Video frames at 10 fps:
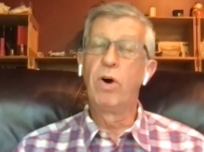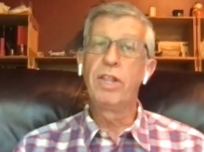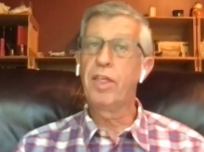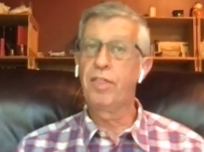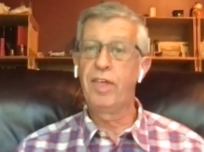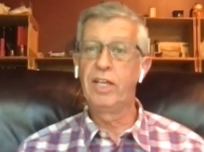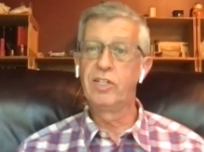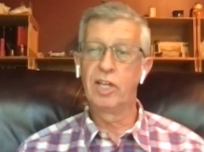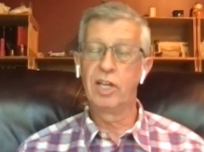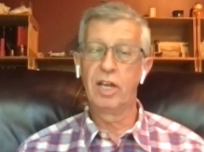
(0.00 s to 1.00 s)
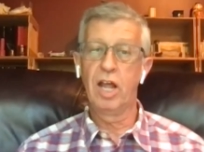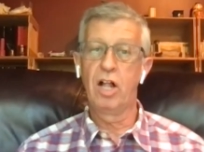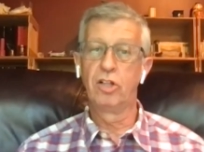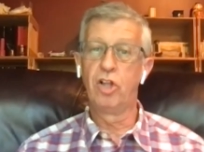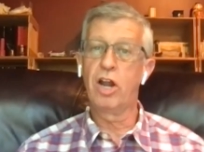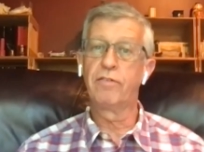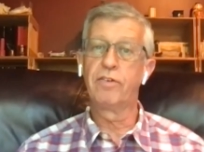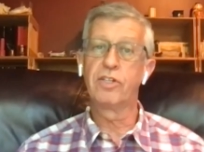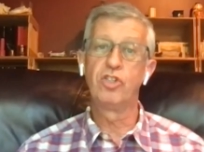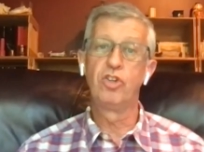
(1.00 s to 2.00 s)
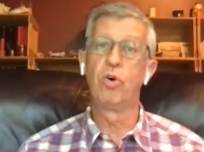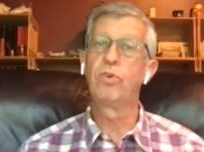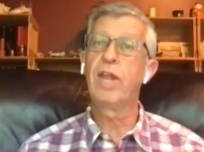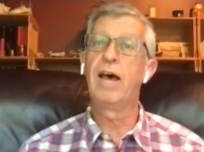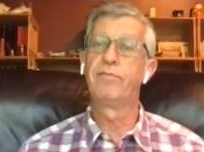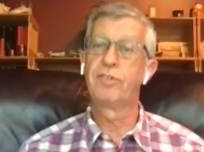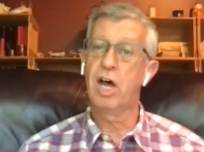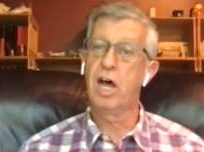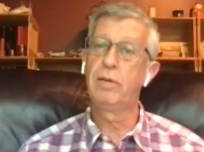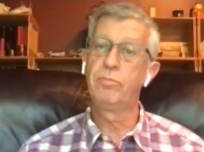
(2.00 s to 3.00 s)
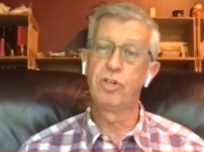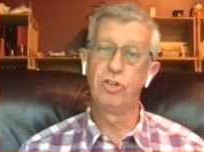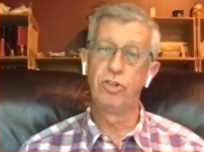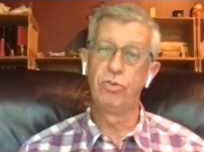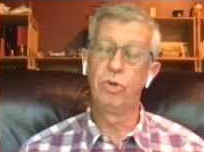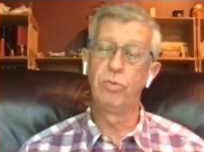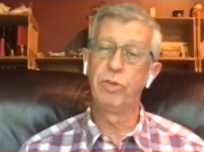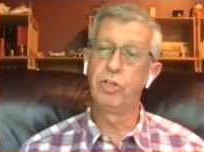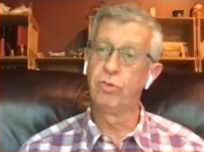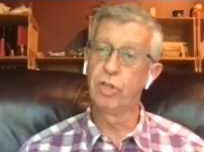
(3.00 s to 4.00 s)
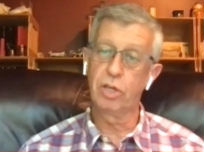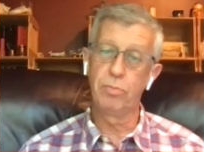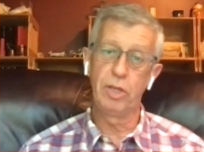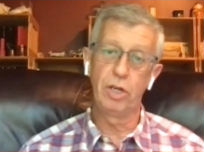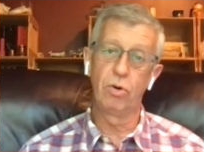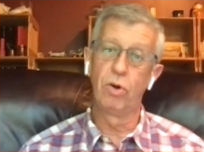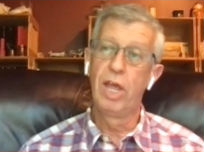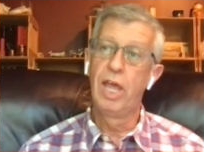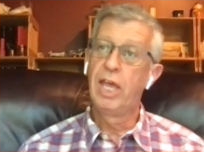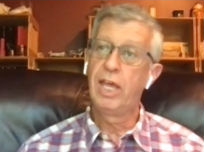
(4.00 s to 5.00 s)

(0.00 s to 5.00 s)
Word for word: one of the things that a lot of us don't have time to do when we do the Camino